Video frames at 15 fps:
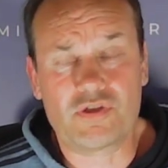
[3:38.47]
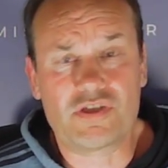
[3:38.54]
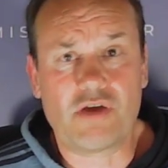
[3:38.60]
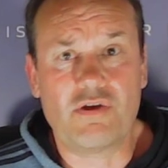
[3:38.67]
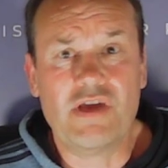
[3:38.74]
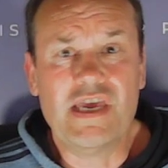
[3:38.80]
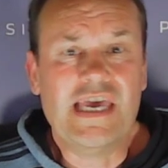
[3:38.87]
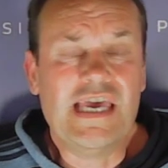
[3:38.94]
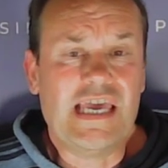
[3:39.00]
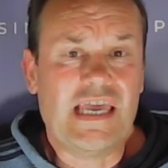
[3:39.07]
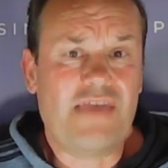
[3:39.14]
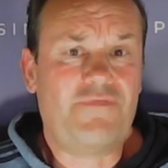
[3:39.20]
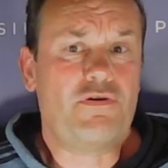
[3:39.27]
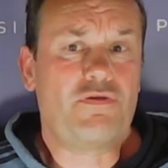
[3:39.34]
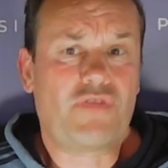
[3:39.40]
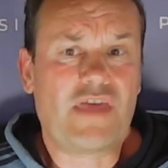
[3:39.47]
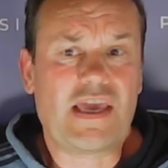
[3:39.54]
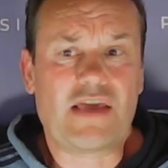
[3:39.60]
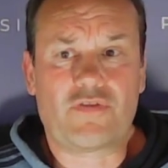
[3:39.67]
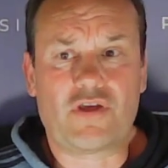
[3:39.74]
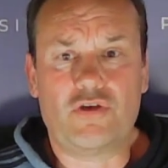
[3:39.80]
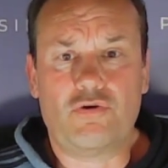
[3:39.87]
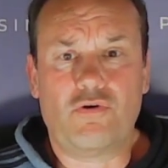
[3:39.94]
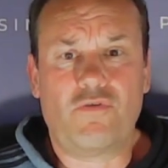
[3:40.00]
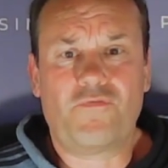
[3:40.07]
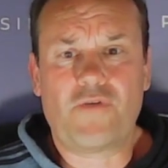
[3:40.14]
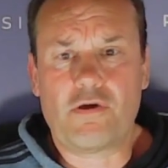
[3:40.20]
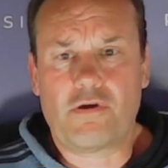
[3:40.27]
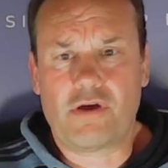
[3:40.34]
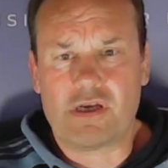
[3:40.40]
So if you think that your
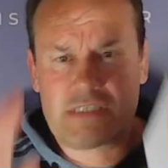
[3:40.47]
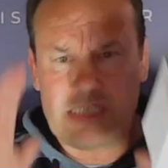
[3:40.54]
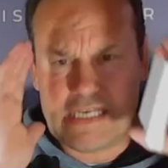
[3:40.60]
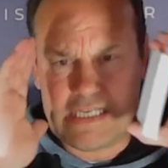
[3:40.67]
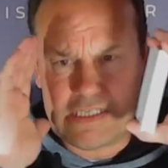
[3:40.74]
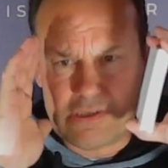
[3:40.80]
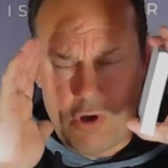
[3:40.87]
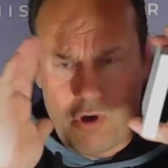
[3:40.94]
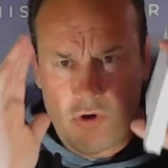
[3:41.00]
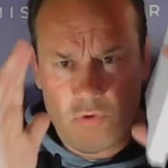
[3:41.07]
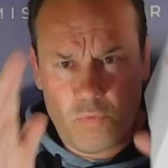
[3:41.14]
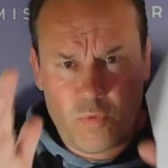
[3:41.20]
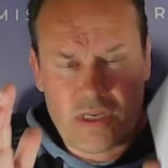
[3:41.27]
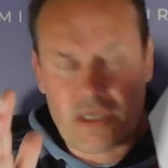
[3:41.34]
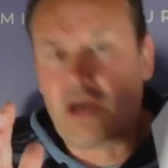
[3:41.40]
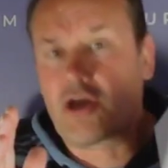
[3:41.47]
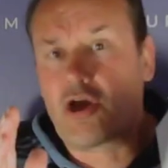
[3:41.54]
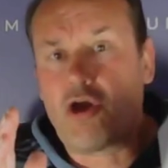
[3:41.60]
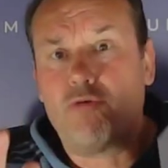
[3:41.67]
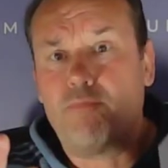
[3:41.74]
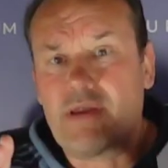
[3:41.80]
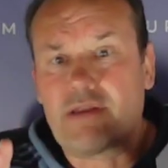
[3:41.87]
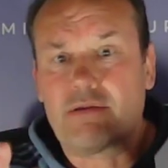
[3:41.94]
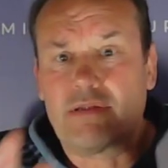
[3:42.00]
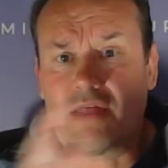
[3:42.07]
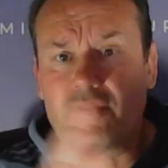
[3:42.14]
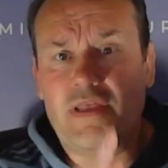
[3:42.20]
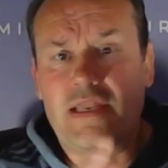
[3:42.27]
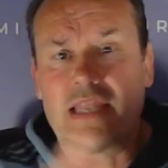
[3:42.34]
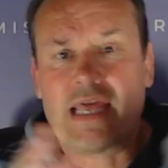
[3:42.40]
focus is on winning a gold medal at
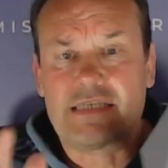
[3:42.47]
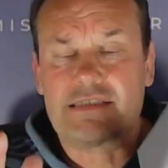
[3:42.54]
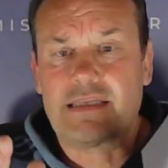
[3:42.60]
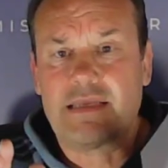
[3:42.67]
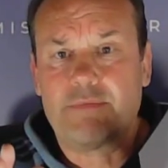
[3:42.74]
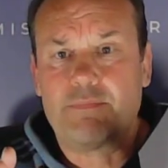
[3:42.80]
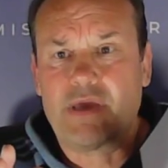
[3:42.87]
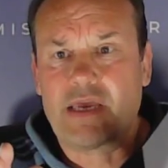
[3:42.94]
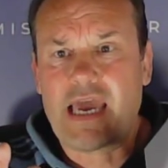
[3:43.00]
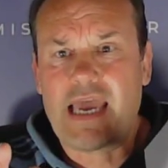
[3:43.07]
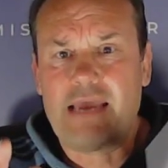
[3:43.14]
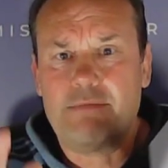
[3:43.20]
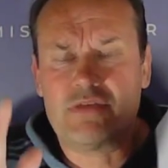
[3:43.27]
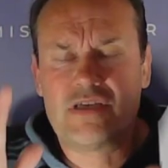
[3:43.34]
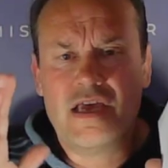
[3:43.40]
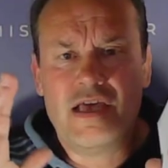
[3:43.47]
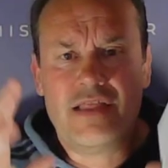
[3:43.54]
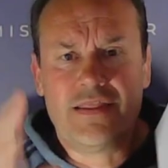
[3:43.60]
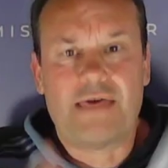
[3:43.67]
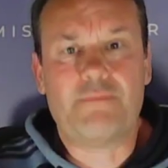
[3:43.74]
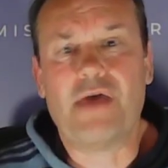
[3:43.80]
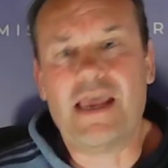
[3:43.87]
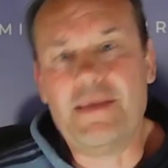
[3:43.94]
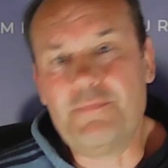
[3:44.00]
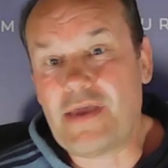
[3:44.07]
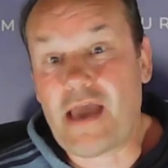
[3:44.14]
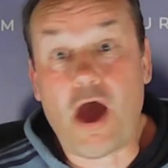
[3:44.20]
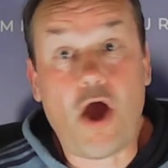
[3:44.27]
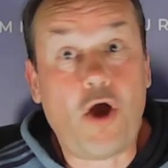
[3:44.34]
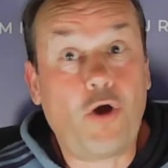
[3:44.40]
the next Olympic Games, there may be a
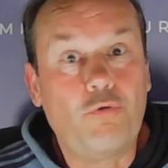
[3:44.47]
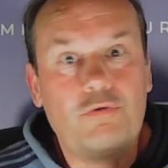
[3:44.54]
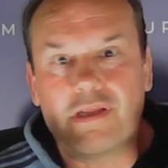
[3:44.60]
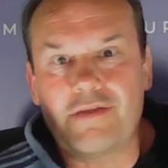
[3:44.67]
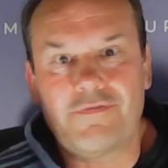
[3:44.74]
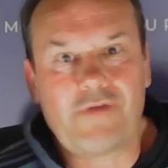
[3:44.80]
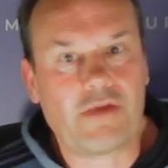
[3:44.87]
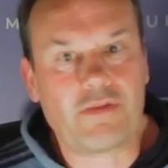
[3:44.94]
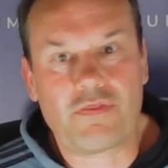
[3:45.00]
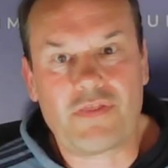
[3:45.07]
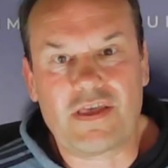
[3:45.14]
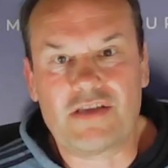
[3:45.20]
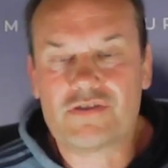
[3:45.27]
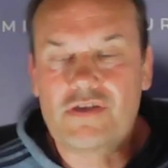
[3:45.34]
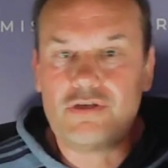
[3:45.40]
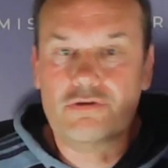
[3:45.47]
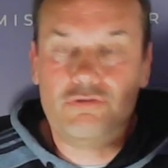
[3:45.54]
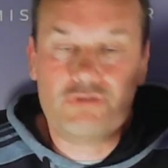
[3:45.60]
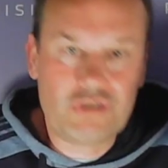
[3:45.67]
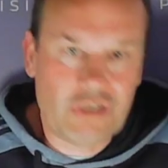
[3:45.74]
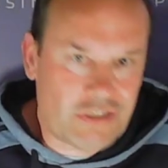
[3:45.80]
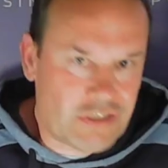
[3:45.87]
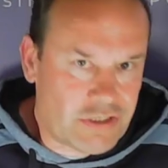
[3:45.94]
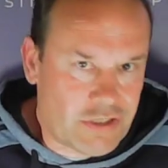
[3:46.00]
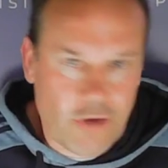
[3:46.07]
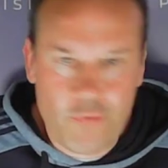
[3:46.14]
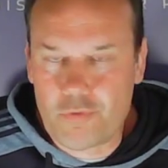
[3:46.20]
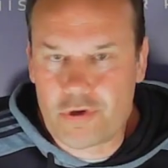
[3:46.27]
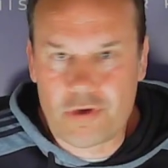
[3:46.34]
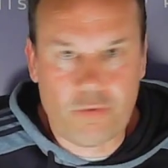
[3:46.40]
whole lot of other things that you just
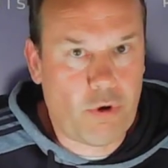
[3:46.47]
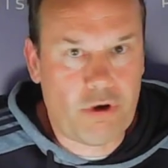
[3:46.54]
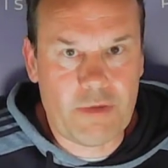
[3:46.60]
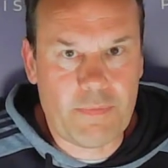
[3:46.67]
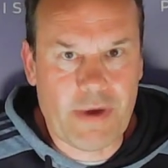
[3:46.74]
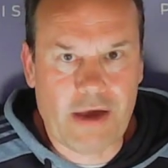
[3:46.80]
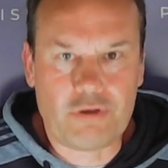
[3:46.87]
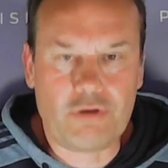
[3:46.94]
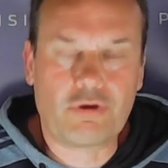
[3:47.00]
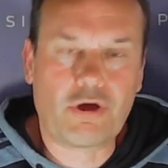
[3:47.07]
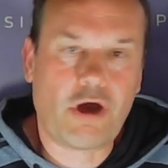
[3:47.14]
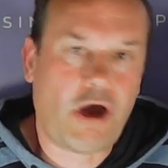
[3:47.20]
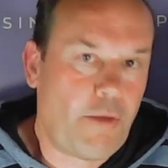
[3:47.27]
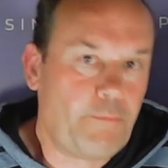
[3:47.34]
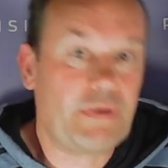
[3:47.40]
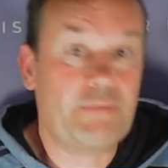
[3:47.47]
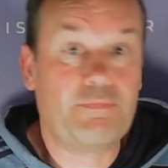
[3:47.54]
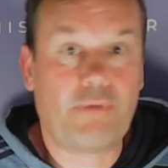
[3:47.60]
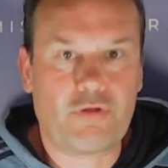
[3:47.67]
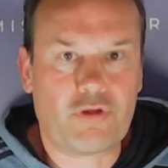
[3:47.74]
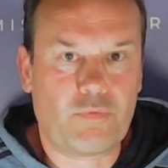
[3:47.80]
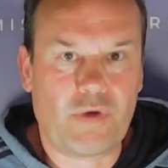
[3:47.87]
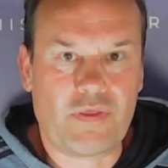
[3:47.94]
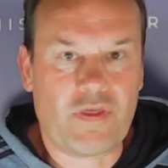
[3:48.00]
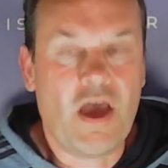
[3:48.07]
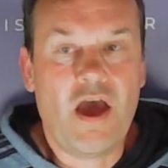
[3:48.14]
don't want to worry about. You can't be bothered with.